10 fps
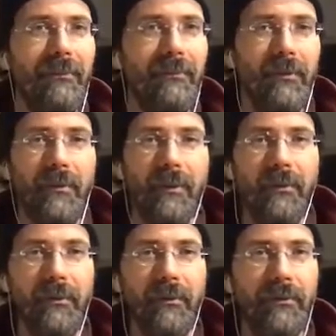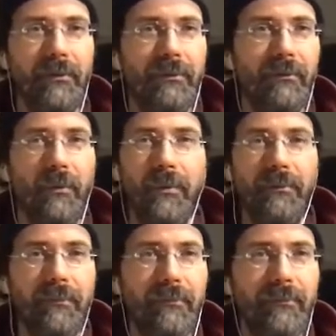
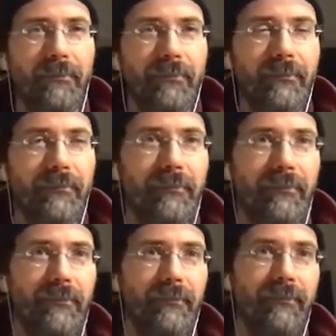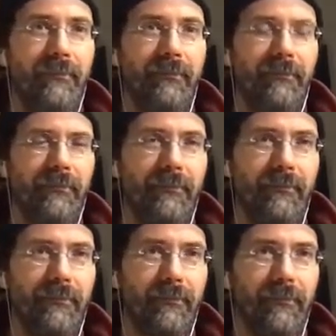
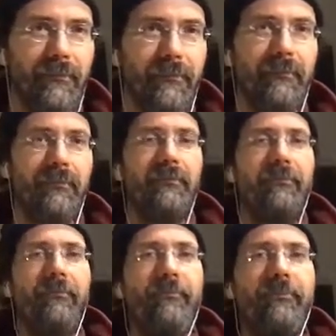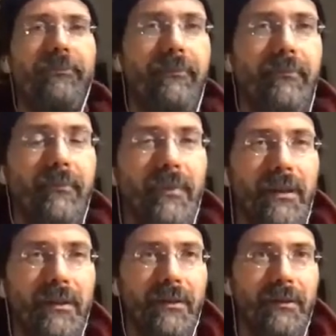
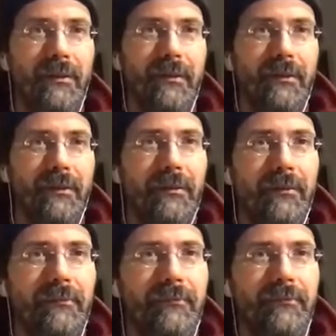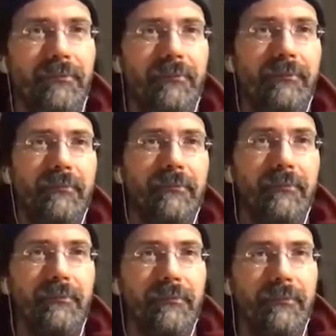
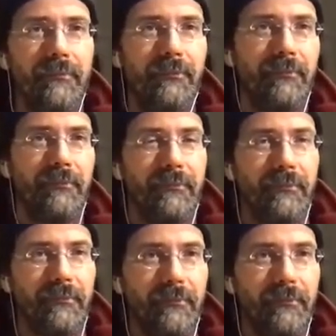No words are spoken by the person on screen.